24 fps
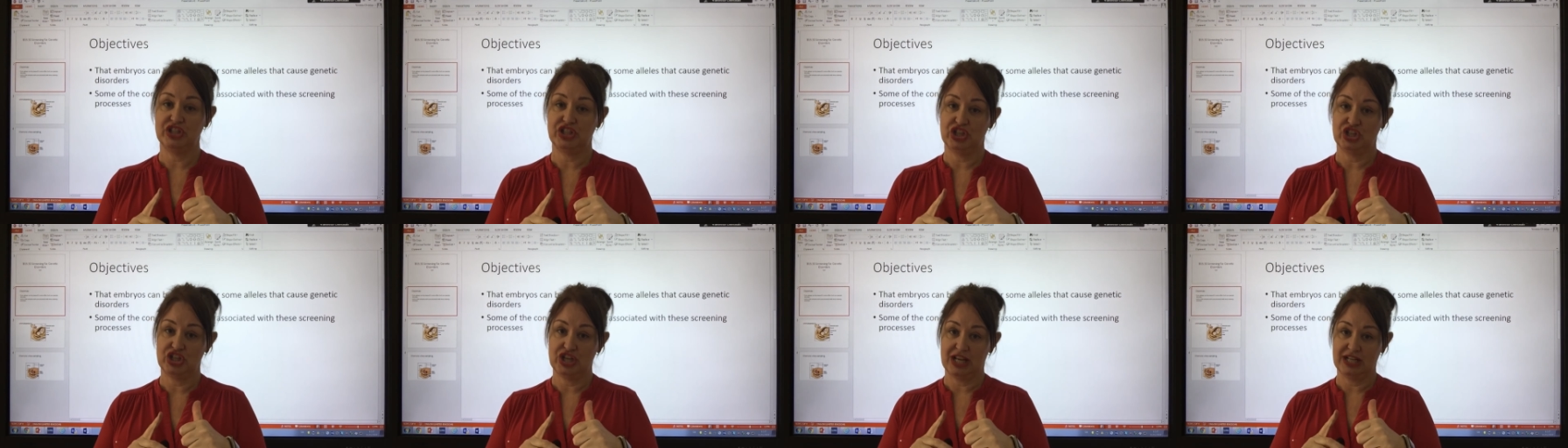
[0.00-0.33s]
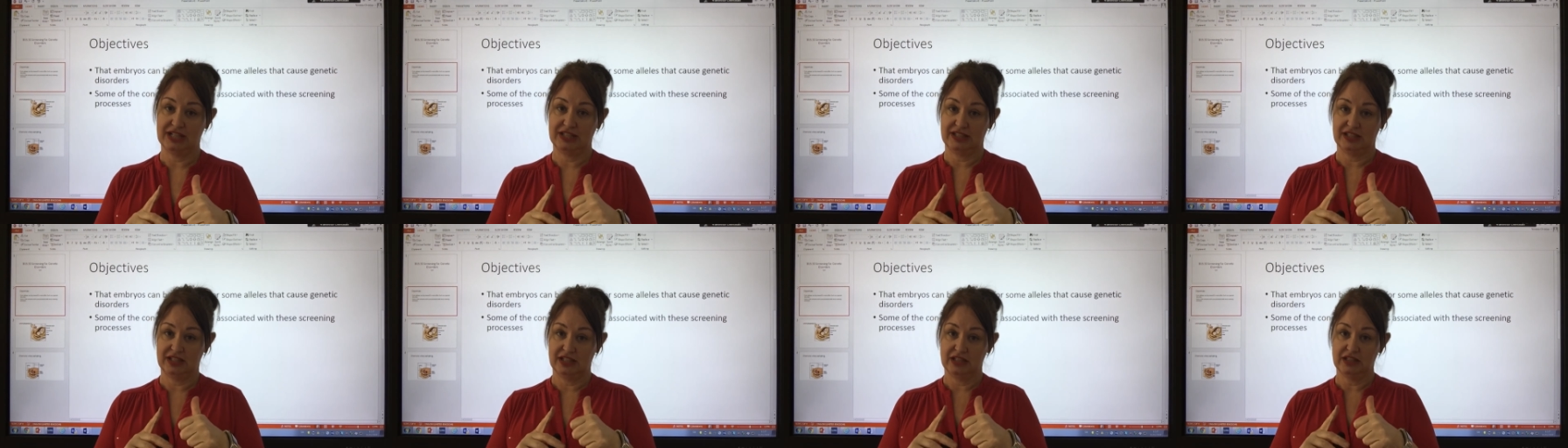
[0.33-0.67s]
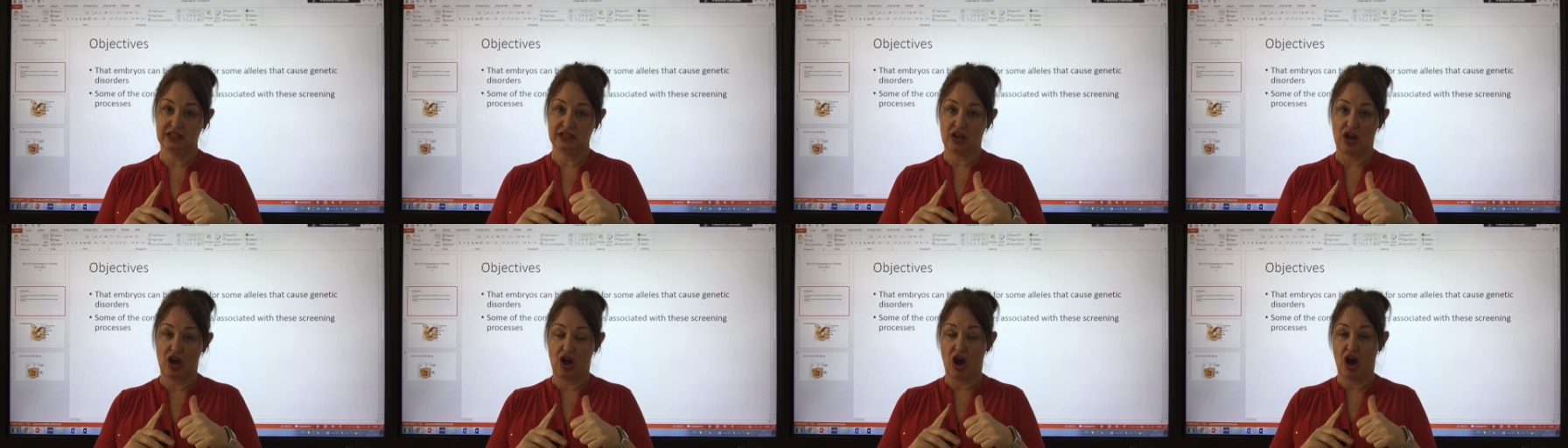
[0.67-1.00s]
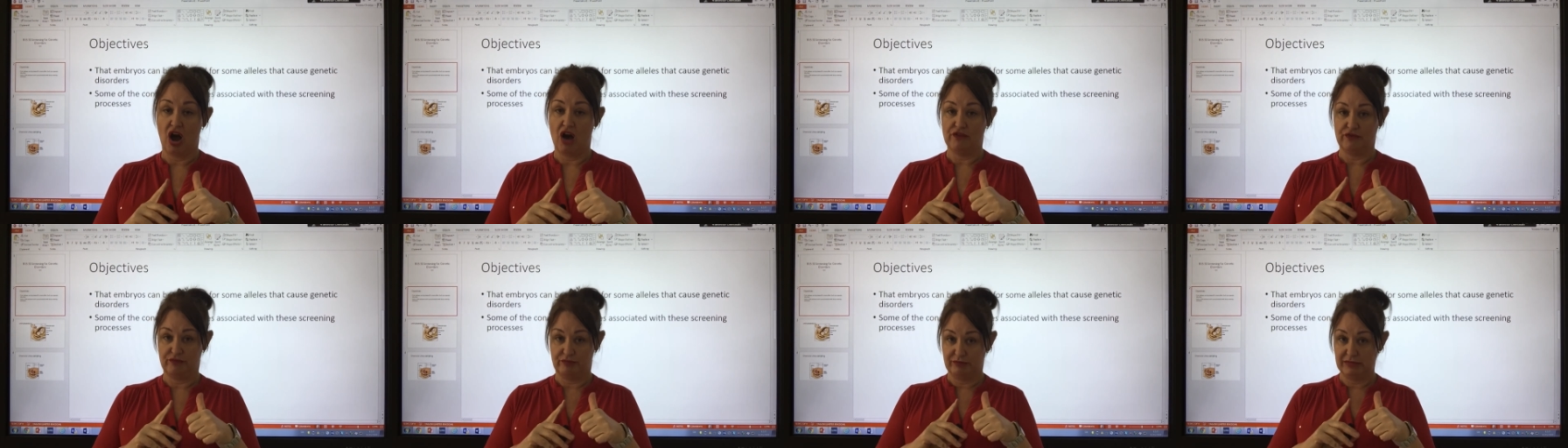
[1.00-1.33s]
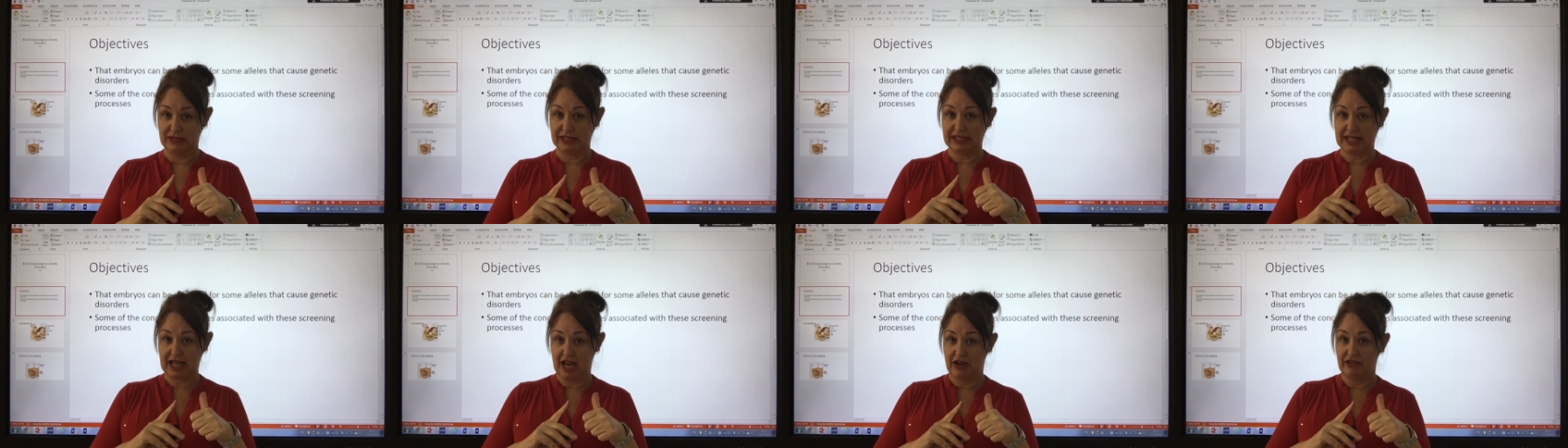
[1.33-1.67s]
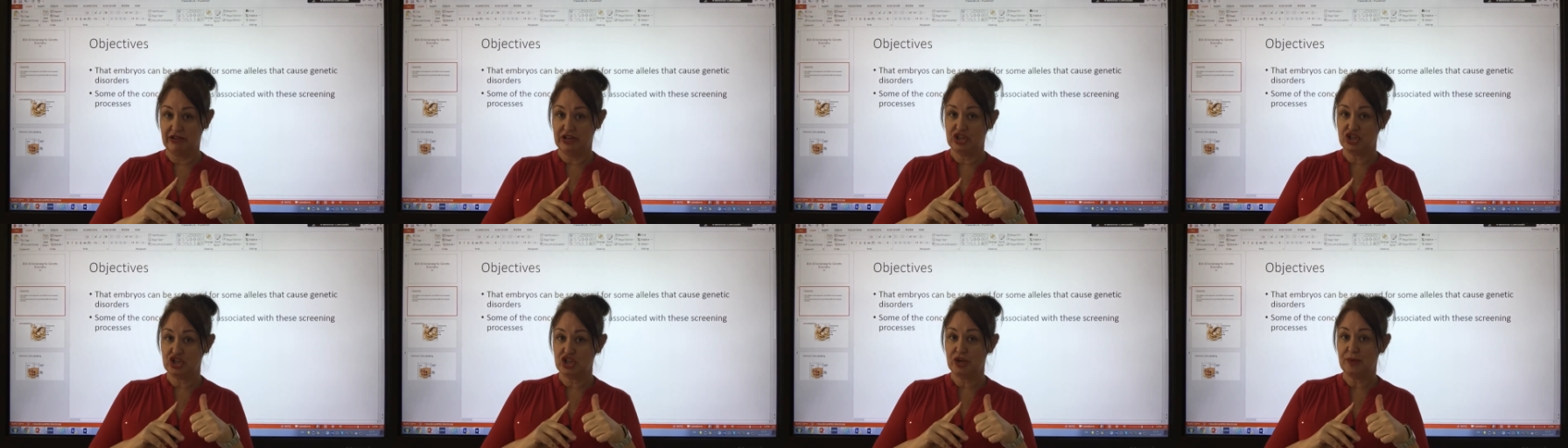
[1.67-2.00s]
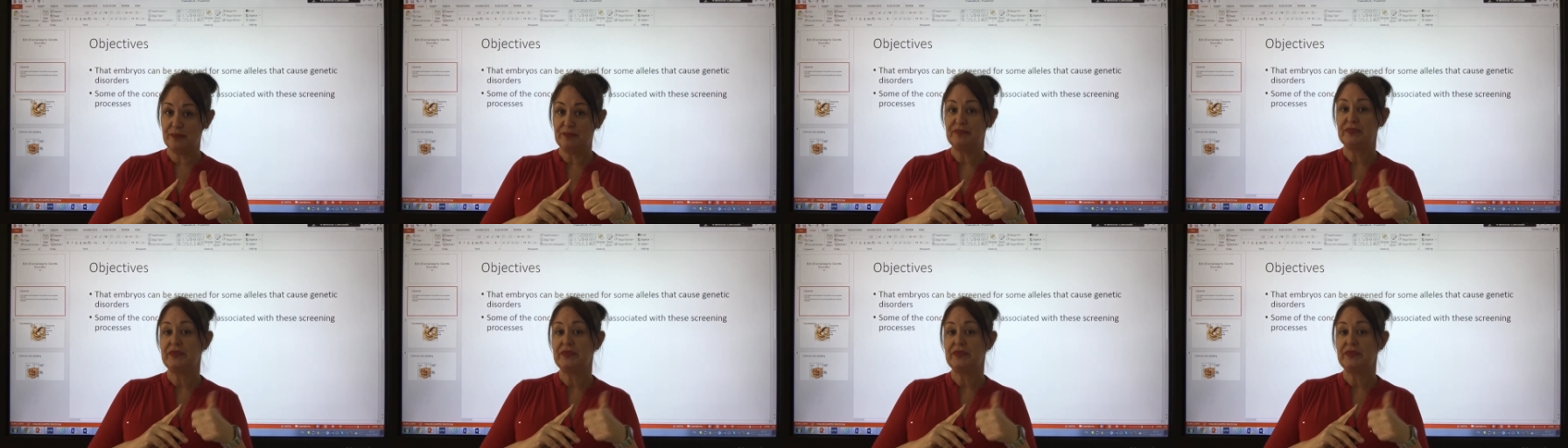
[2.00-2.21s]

the chances of miscarriage,